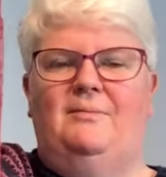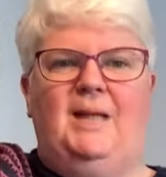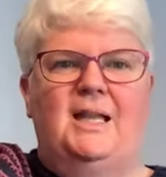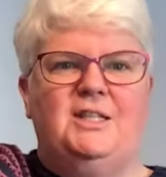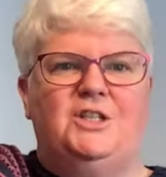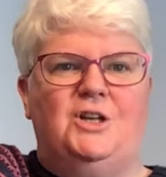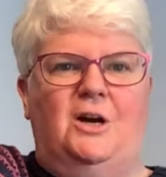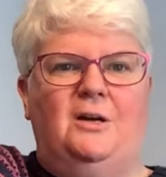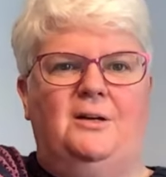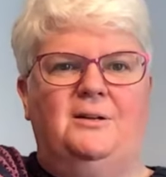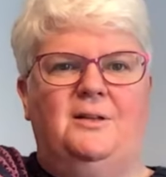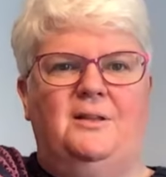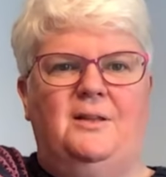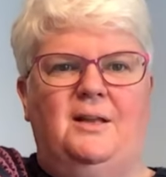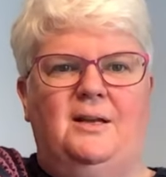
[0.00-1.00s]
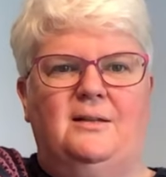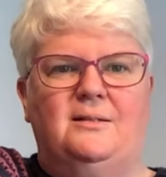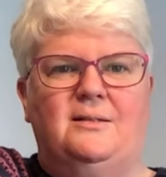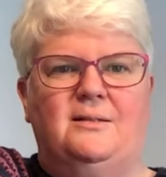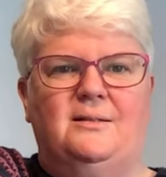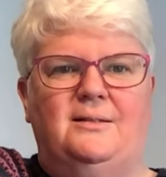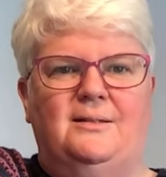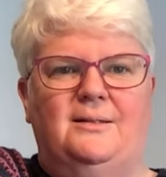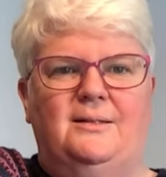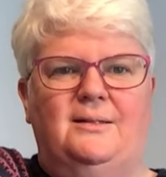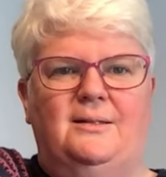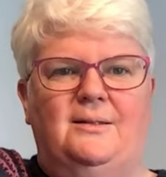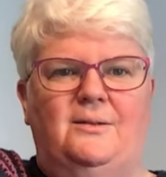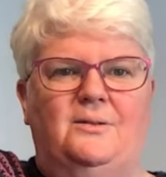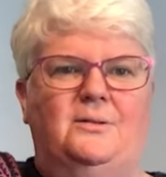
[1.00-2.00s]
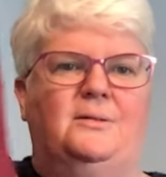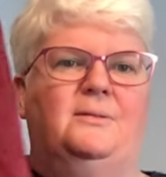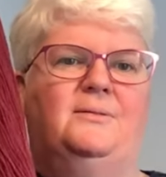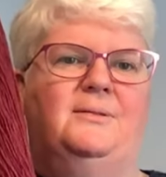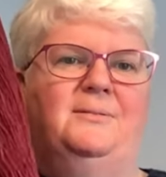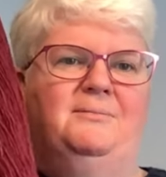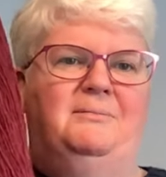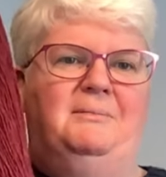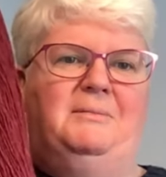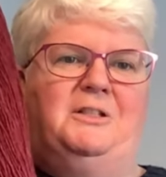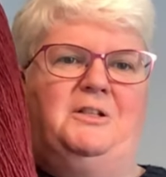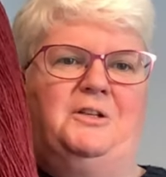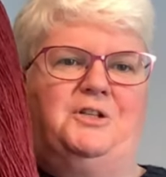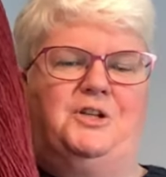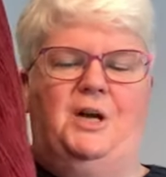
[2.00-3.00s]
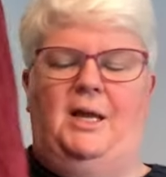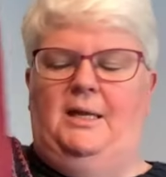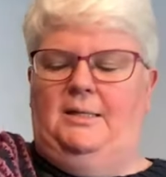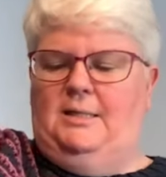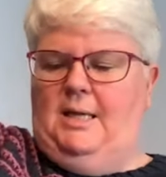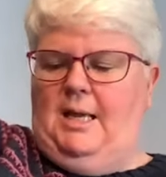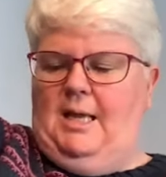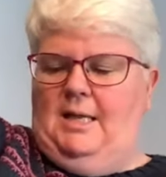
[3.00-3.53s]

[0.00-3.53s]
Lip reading: It's darker than that. What's a trend?